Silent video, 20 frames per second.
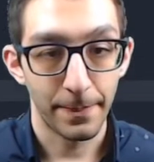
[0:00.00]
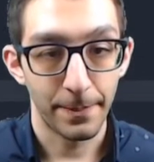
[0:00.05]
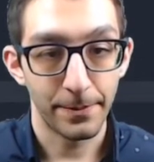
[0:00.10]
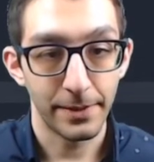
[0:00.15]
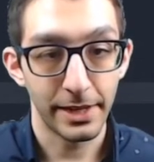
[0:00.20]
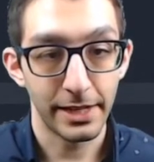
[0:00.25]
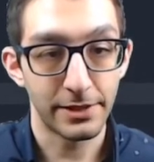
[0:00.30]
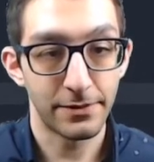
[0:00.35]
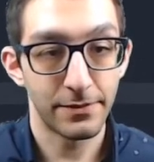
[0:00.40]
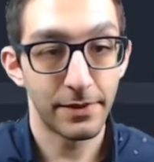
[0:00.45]

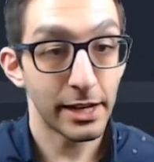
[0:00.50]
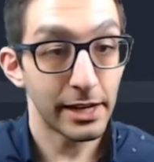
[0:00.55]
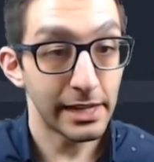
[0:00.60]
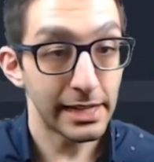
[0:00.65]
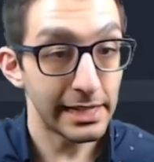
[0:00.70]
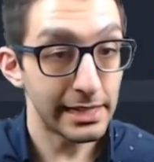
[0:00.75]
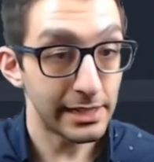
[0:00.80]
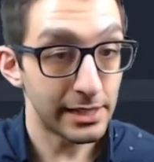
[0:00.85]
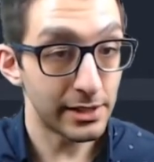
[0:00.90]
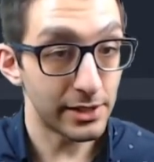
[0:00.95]
It's very
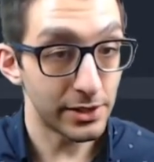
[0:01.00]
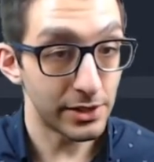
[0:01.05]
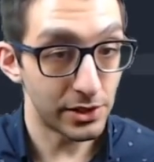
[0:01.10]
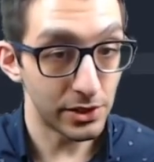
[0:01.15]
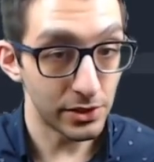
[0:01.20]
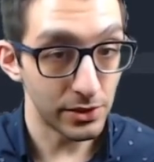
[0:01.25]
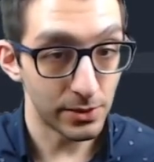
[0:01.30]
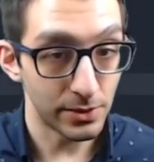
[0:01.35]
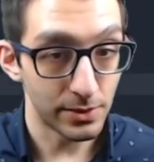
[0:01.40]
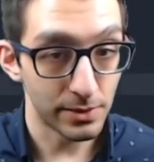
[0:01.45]
easy to
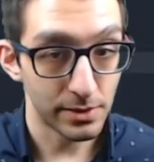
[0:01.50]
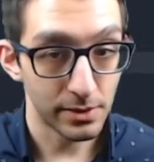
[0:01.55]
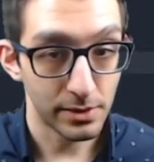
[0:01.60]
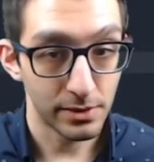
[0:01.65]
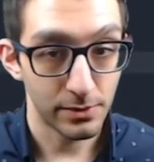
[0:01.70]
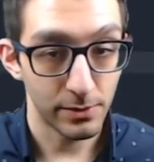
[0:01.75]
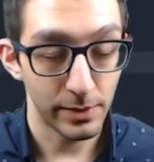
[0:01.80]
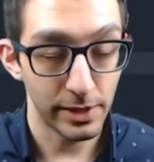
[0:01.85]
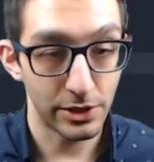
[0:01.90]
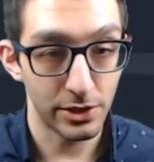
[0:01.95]
do.
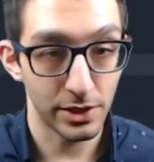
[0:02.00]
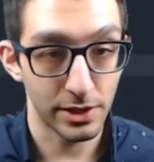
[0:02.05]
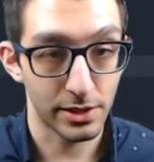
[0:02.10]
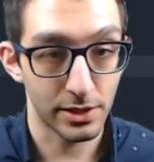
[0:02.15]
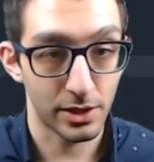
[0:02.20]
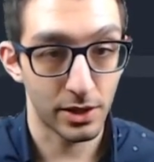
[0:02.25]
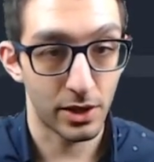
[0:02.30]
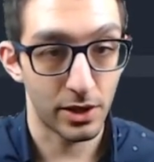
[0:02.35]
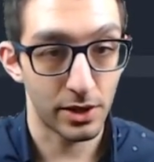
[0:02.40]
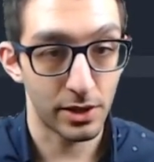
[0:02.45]
We just
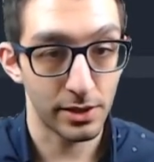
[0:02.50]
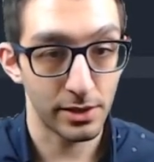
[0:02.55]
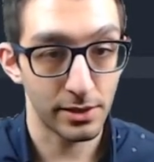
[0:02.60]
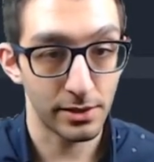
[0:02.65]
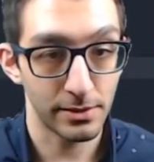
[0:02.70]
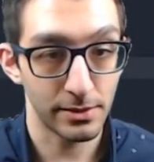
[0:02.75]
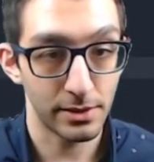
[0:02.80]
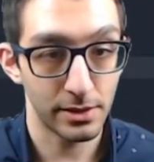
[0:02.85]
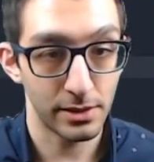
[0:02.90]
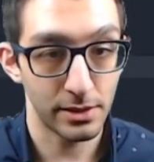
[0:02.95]

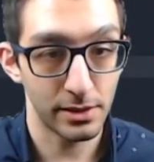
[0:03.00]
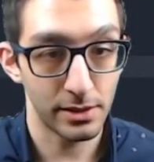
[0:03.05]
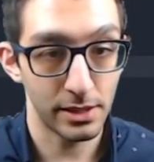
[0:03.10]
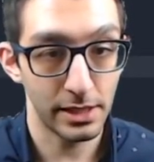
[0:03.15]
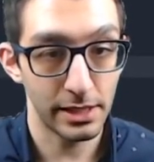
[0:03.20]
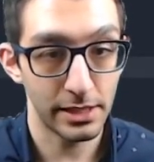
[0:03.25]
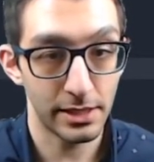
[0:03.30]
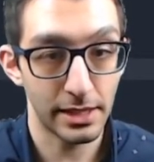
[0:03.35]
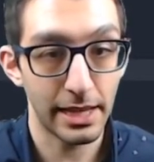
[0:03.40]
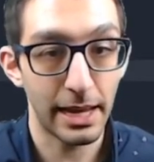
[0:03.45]
call
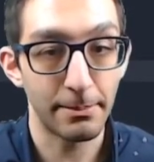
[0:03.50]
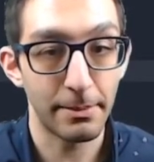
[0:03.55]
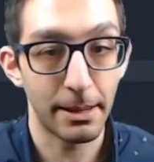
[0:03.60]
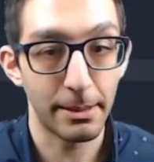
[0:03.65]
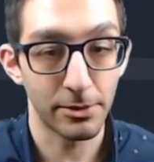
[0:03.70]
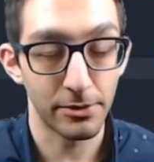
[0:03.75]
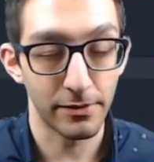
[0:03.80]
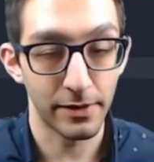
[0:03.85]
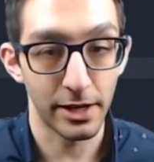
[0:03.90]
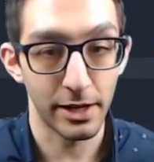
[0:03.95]
into that
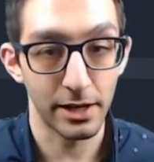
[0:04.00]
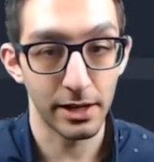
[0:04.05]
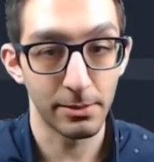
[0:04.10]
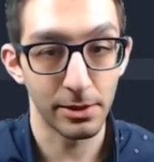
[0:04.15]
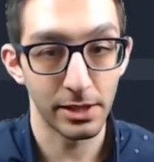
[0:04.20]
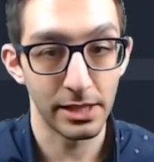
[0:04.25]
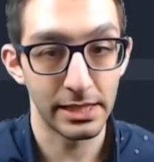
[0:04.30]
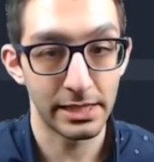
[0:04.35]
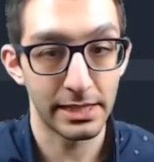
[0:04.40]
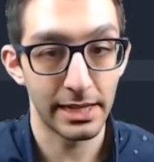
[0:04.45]
member variable
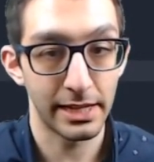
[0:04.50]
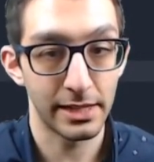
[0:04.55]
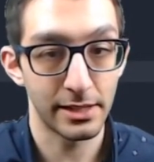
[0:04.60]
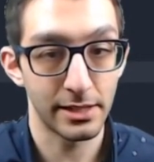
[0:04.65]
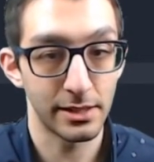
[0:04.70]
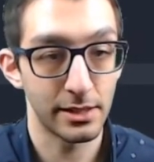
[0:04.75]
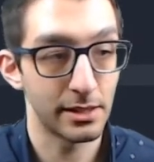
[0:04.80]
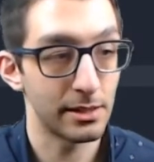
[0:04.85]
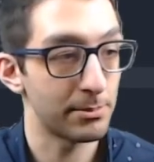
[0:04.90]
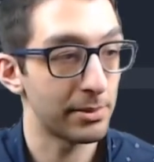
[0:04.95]
and set it
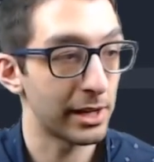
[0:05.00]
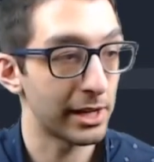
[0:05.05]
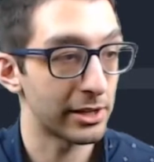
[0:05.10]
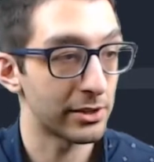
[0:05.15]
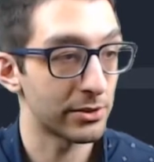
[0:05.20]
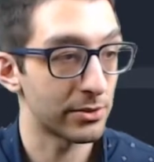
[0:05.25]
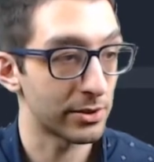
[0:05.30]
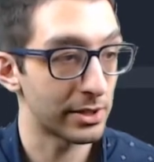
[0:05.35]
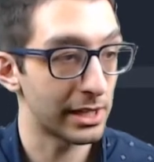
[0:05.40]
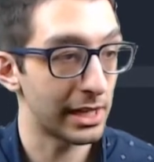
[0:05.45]
to the player's
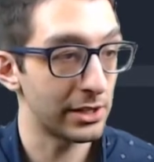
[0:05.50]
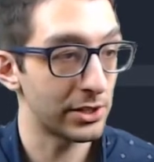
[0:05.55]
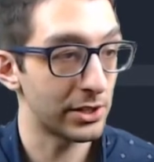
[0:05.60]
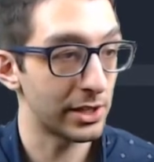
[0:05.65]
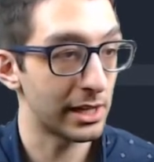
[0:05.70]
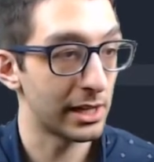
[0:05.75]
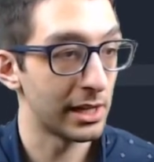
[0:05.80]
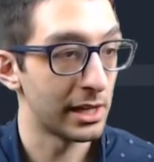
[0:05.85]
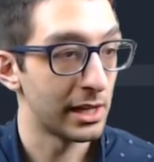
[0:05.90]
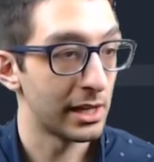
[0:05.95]

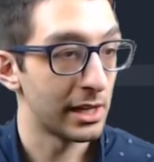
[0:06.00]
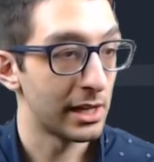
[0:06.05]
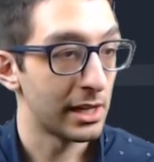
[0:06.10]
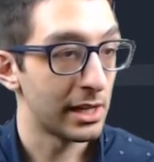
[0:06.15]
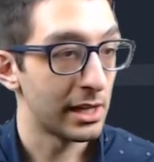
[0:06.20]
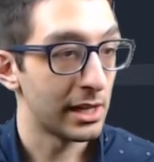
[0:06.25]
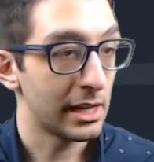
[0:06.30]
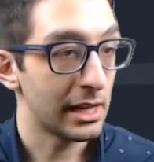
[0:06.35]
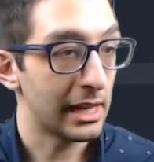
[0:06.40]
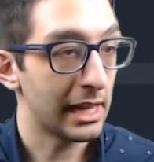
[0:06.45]
rotation.
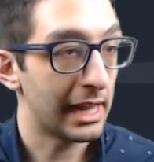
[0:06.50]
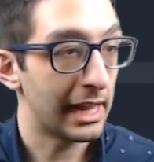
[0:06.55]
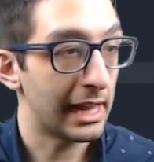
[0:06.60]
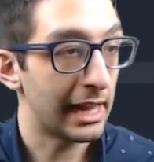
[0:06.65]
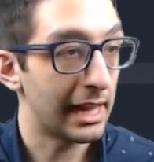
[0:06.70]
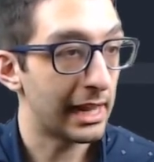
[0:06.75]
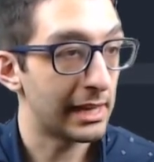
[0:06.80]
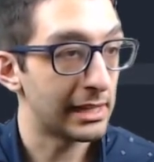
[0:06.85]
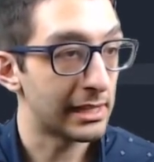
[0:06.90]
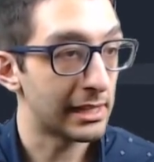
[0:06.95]

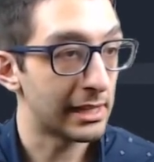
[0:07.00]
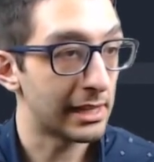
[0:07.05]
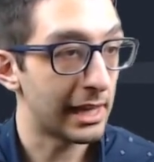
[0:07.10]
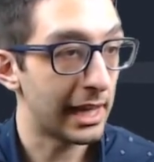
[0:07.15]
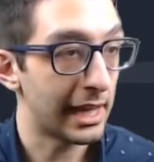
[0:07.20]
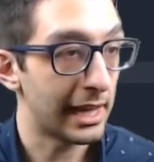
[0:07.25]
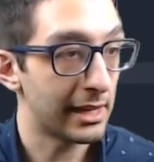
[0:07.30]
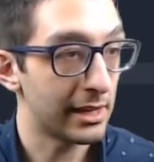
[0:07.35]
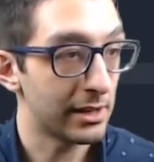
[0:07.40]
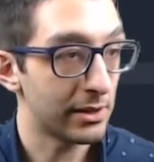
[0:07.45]
And
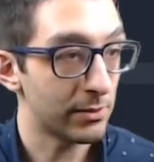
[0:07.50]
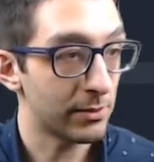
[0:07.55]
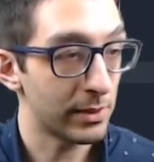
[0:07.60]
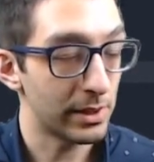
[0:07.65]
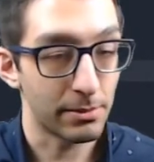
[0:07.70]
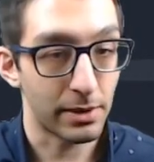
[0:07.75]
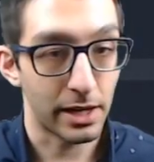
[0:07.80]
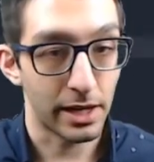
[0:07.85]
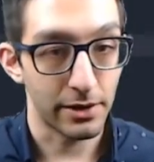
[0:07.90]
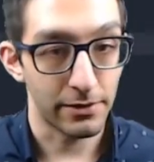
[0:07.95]
then we
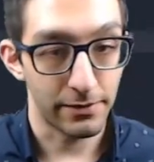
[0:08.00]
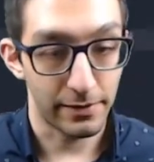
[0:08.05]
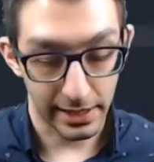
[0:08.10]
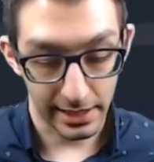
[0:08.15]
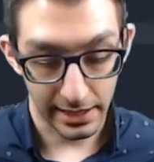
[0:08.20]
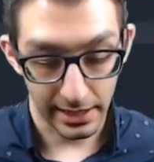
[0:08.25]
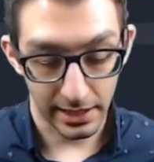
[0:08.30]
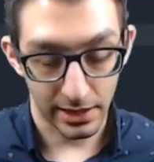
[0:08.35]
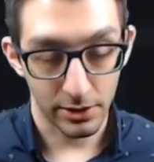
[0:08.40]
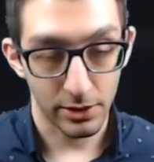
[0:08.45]
modify
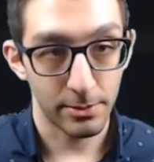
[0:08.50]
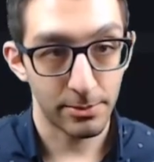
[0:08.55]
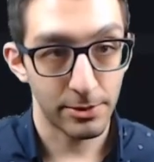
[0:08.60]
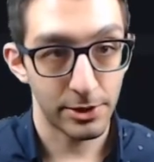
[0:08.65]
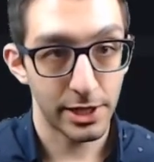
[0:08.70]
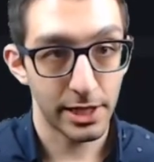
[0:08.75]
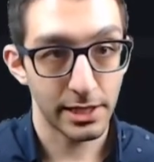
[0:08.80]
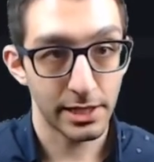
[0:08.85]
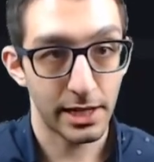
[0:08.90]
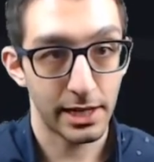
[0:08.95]
our
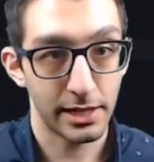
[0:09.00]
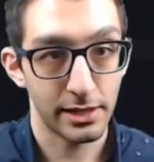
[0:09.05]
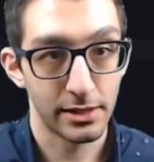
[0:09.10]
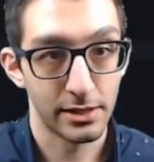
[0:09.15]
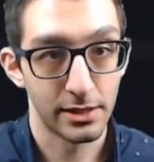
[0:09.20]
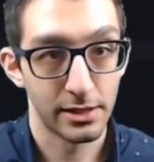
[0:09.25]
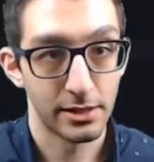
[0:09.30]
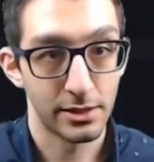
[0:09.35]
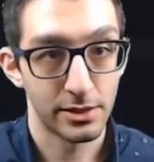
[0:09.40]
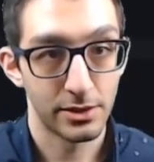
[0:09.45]
projectile
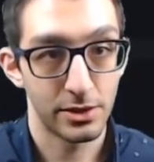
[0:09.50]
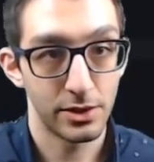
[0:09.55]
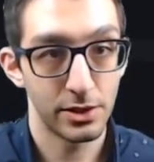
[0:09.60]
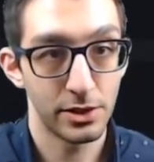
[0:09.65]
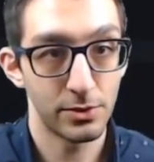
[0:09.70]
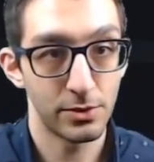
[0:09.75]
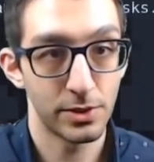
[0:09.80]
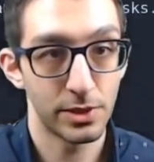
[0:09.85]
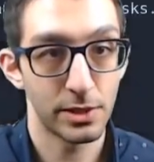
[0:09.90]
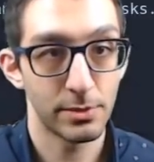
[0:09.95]
to
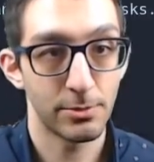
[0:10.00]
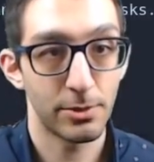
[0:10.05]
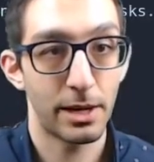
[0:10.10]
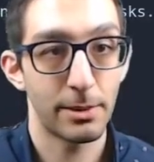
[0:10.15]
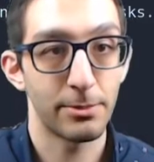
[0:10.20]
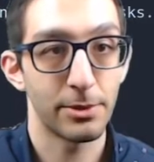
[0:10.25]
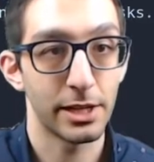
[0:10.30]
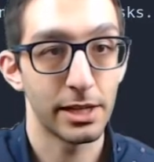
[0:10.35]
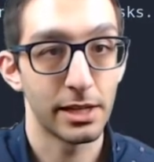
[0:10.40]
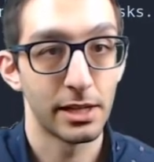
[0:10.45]
use this property.